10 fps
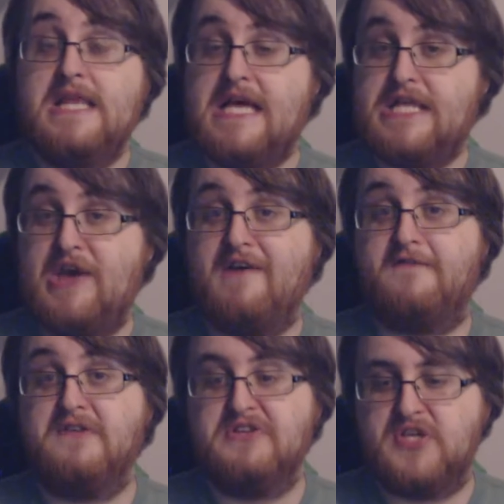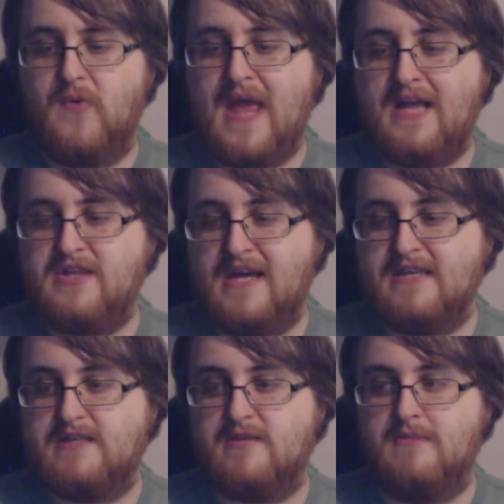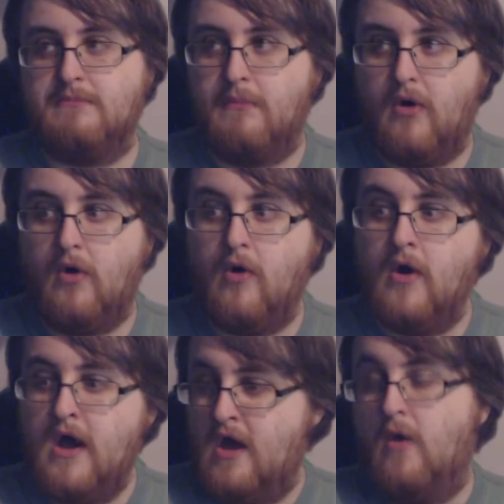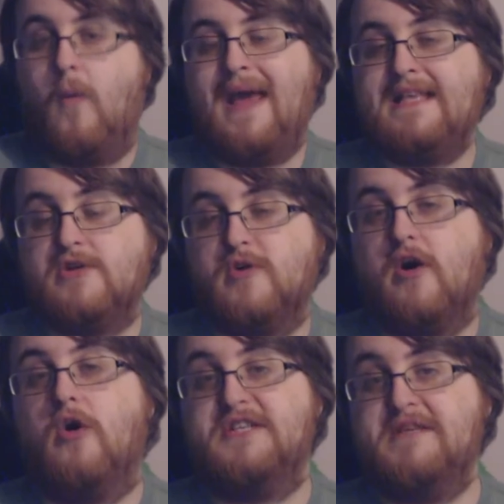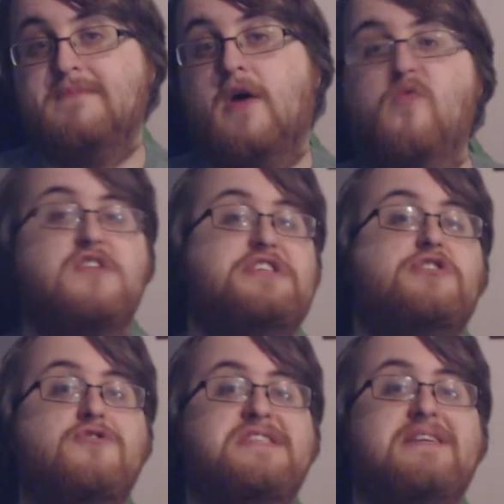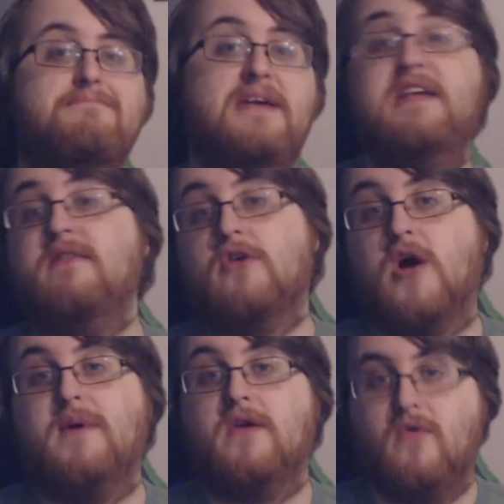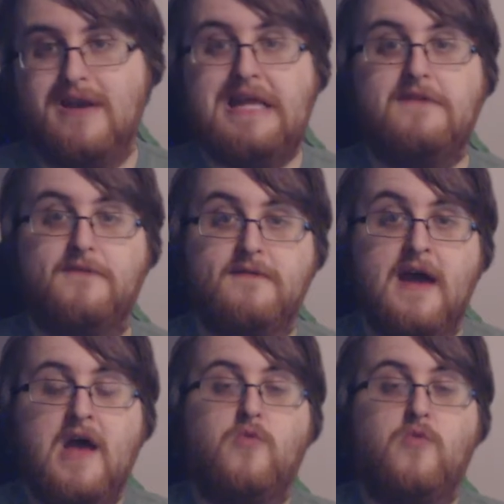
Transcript: And it actually felt as though he actually had some more weight towards him that wasn't just him being the comic relief.